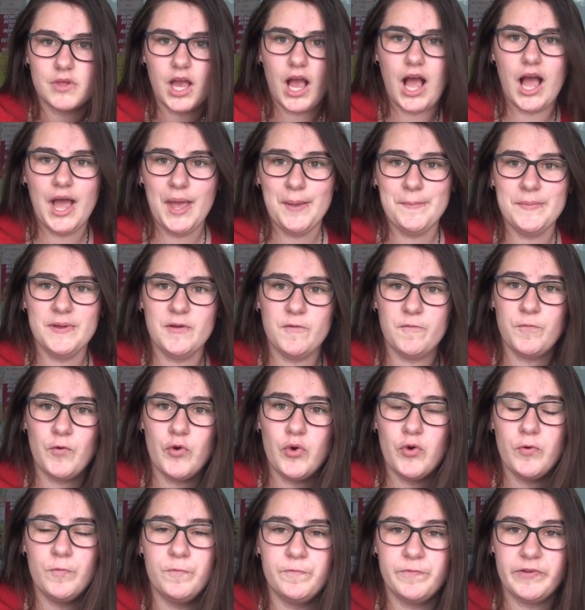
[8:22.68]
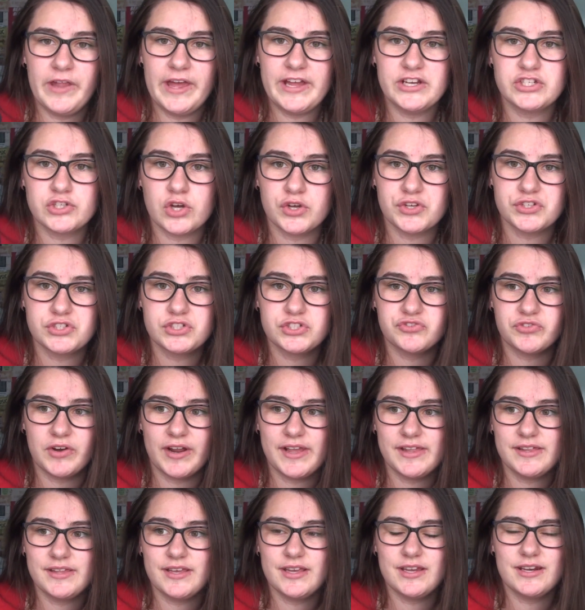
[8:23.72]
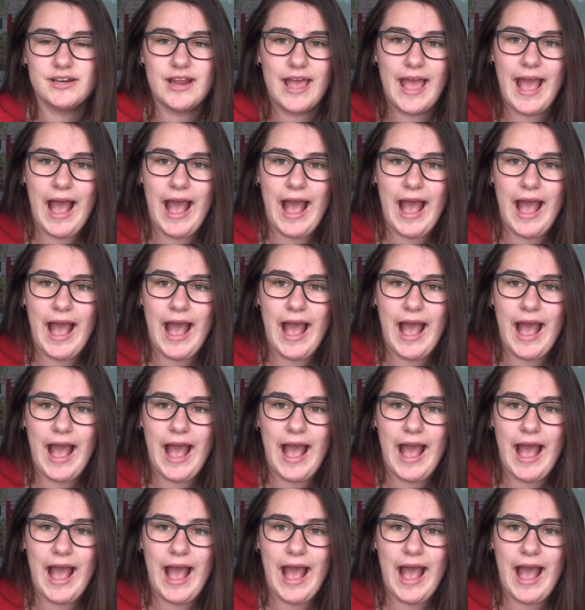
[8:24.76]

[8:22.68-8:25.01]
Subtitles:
I'm a full-fledged Australian,